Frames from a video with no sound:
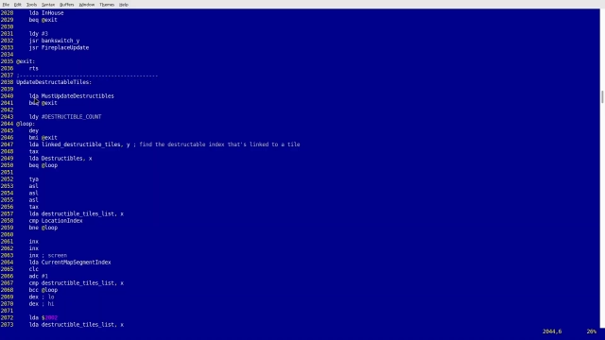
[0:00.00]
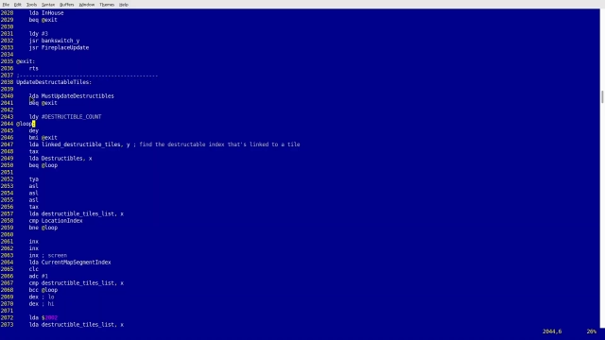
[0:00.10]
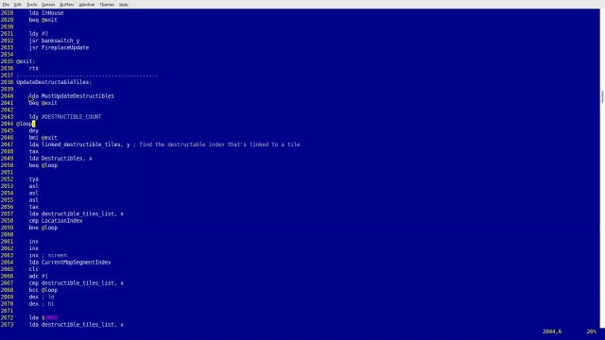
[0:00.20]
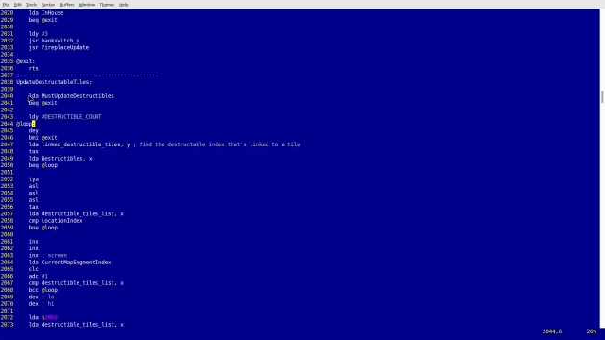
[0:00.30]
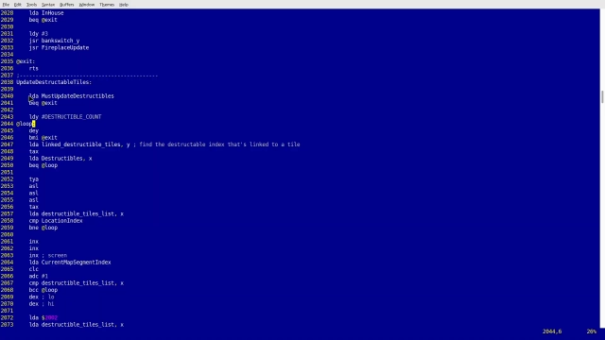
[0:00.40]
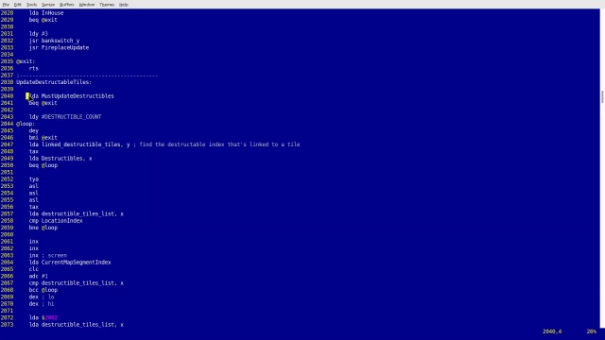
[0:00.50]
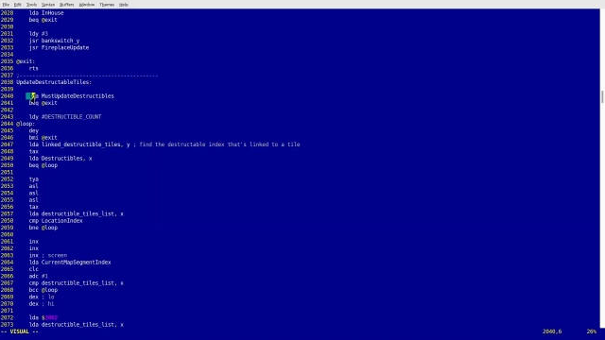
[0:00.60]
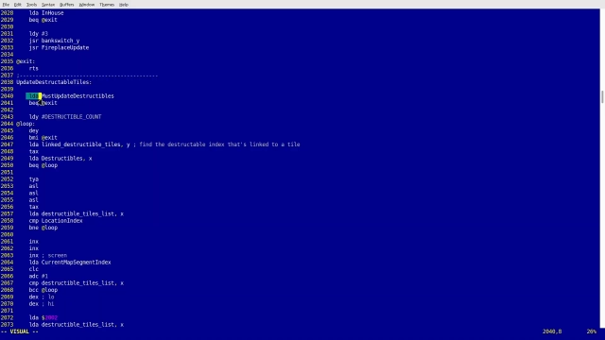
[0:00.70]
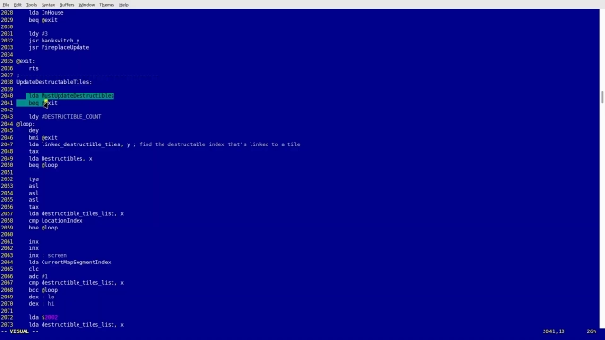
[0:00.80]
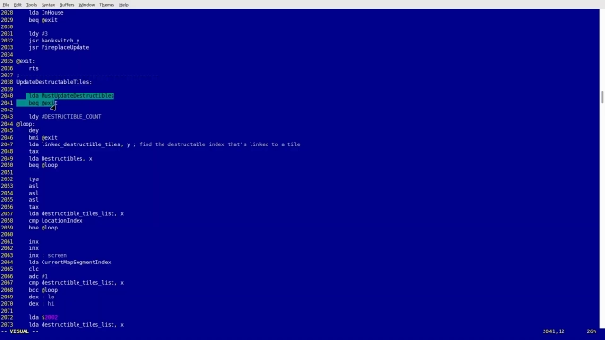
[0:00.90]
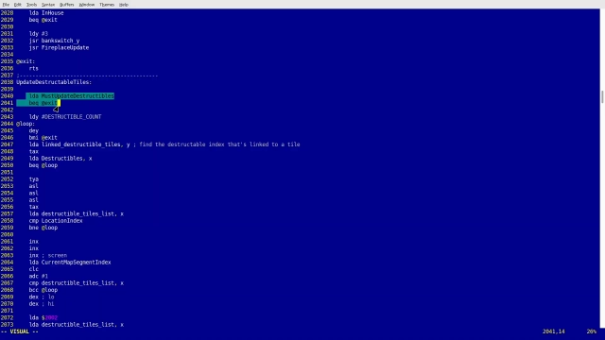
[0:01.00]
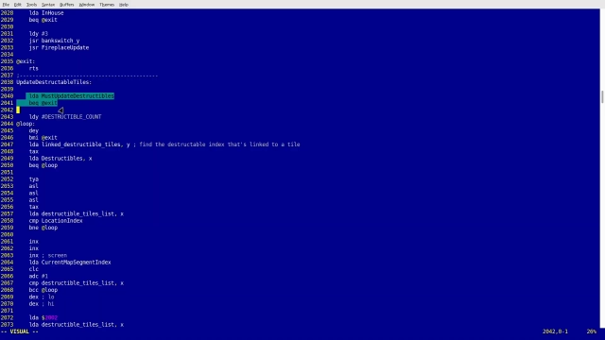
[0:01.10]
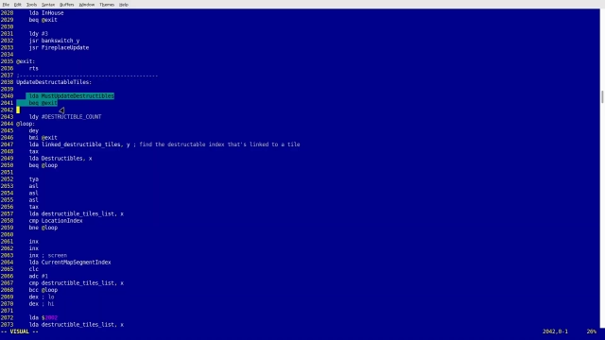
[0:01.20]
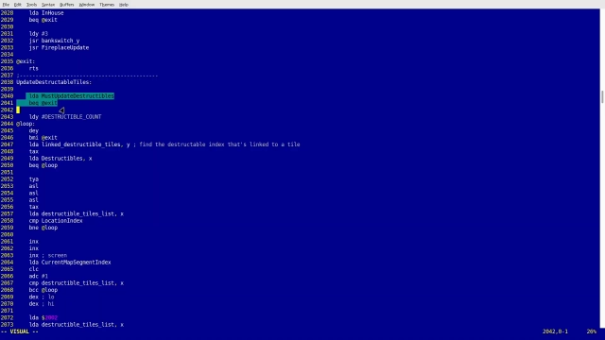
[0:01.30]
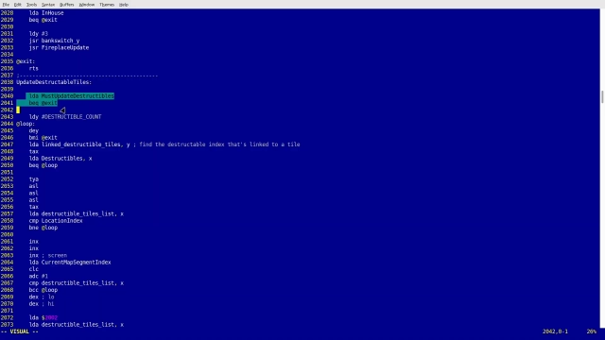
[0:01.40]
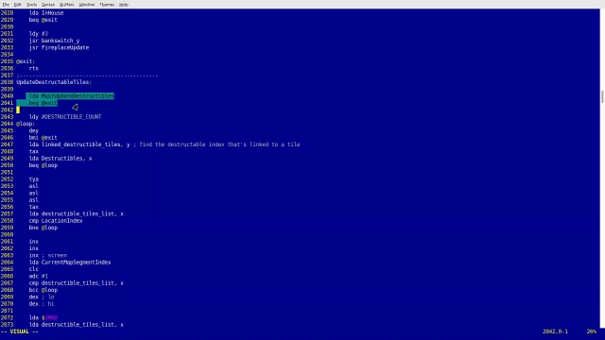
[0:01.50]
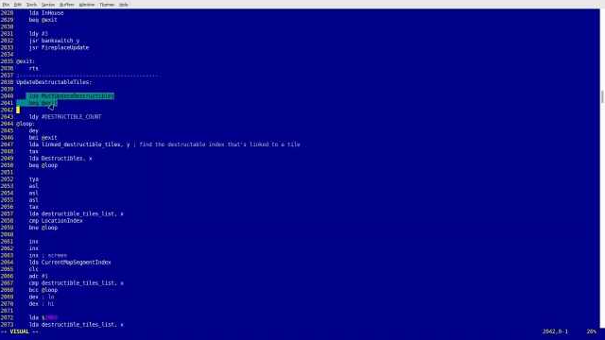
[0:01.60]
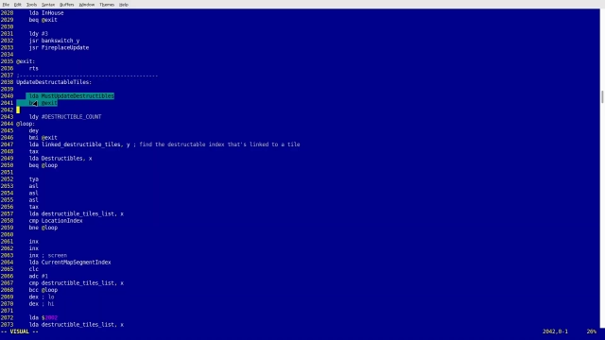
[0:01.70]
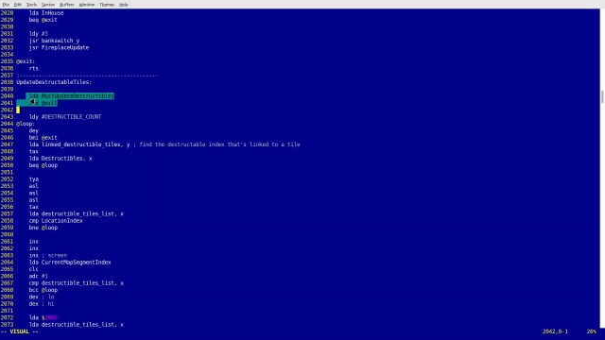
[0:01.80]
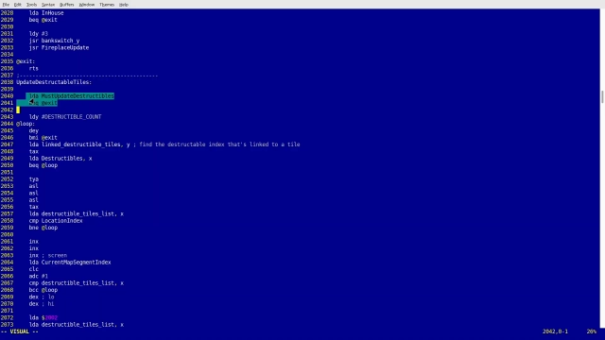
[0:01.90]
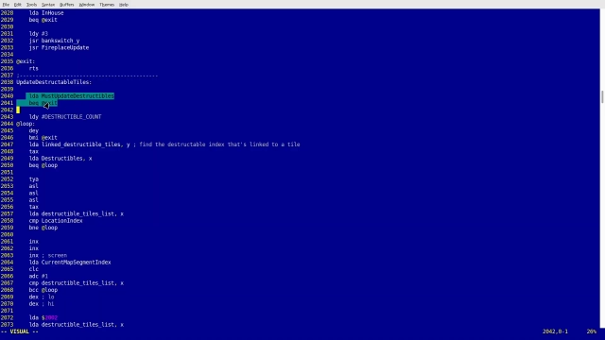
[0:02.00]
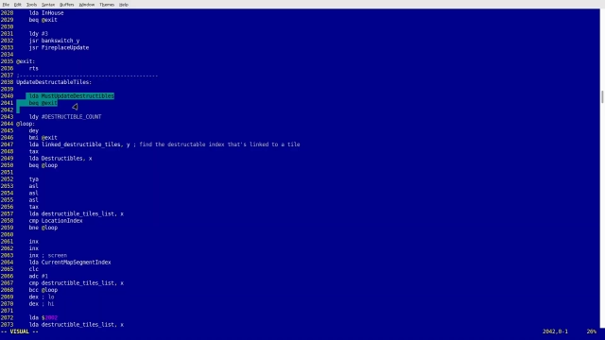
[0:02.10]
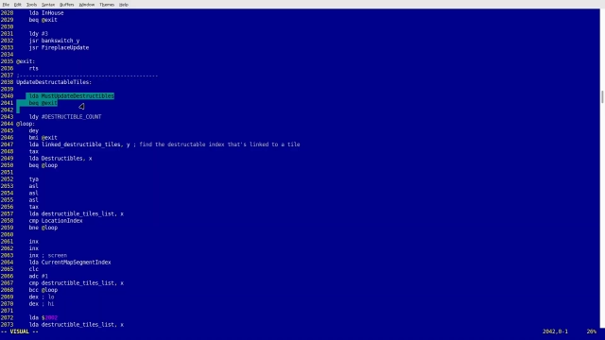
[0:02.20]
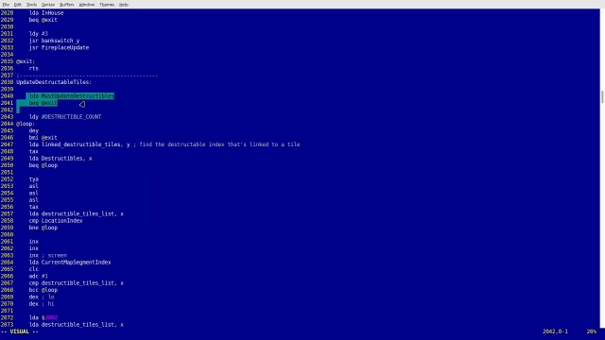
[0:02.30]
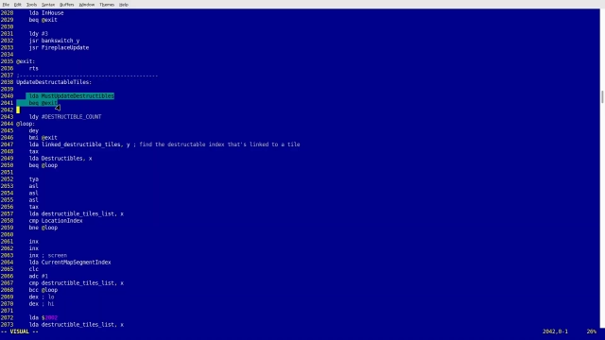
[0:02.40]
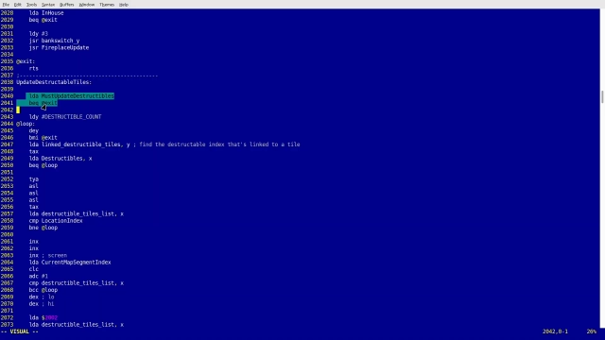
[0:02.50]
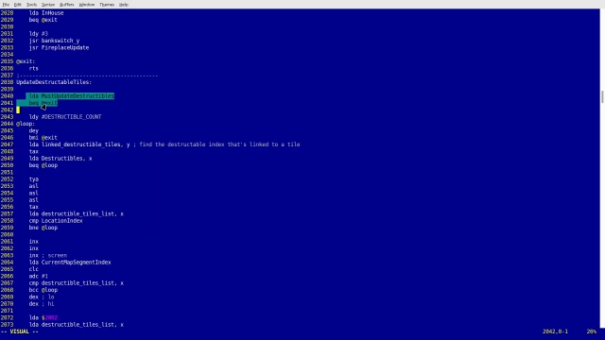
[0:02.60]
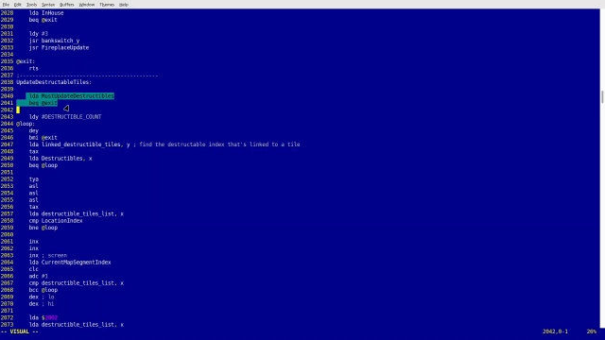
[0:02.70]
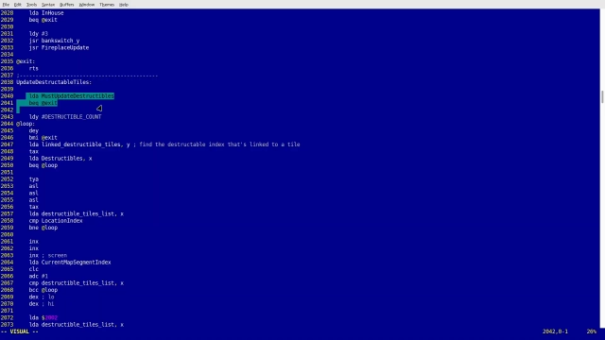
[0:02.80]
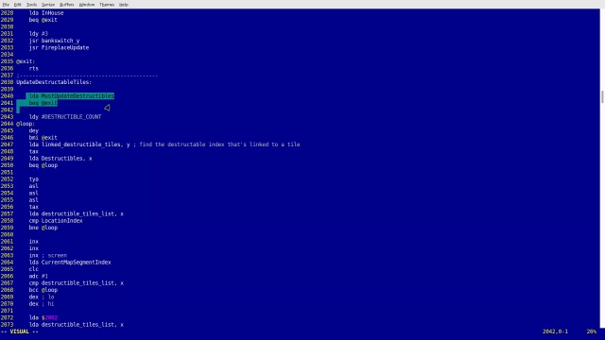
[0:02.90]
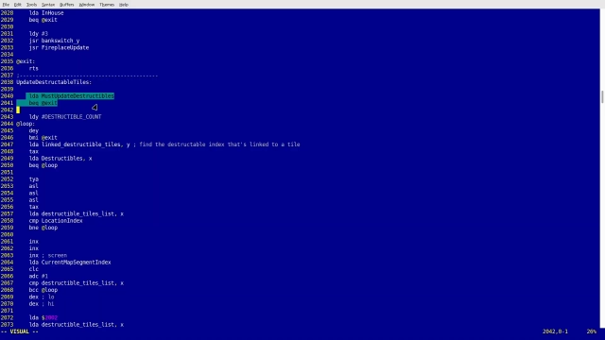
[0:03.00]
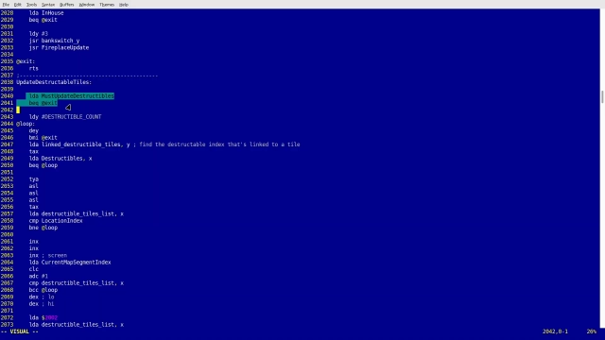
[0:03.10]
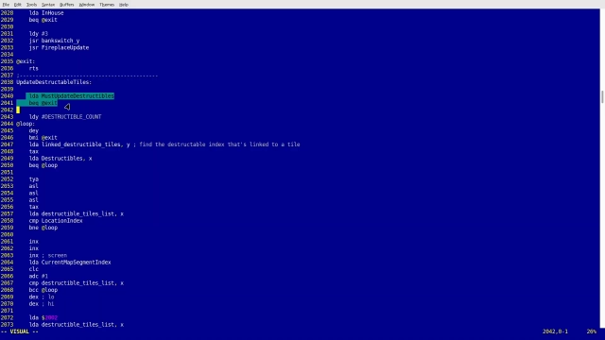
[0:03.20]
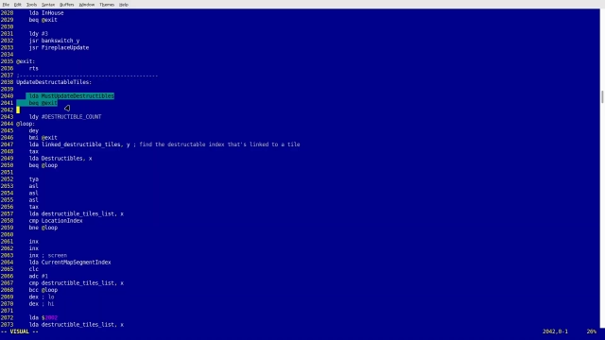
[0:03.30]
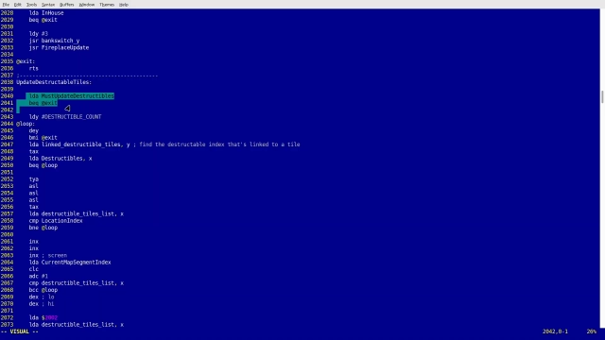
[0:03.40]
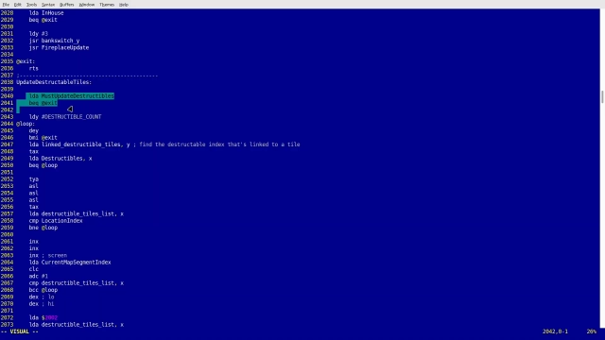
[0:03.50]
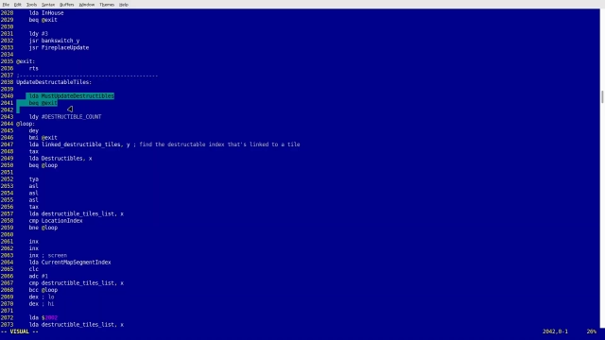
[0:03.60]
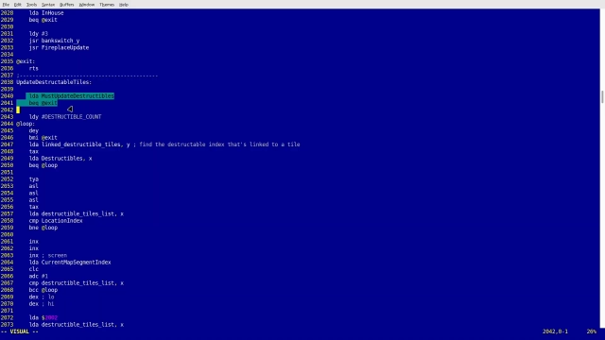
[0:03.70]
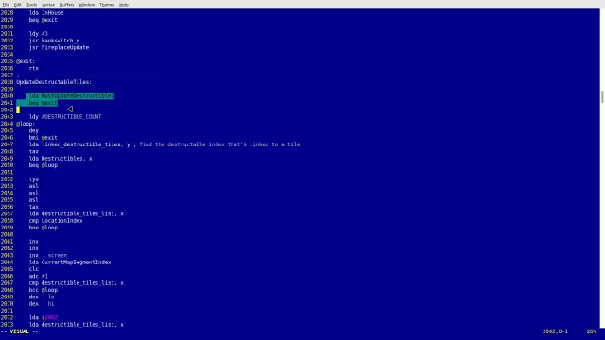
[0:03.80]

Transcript: No face is visible, so there are no lips to read.